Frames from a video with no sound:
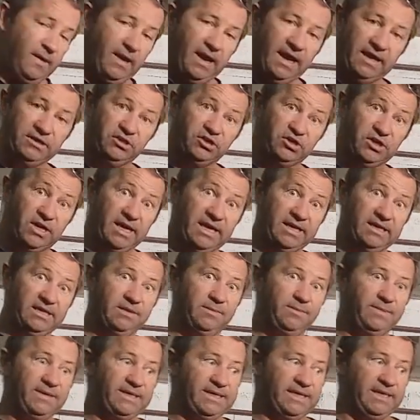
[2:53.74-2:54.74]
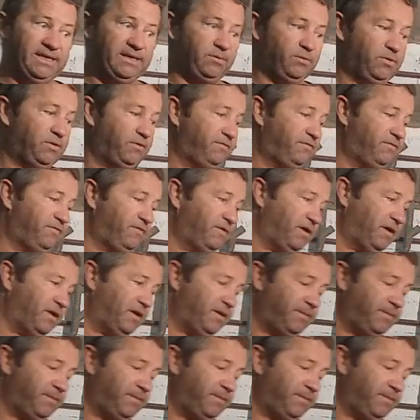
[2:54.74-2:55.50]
I tried at the beginning with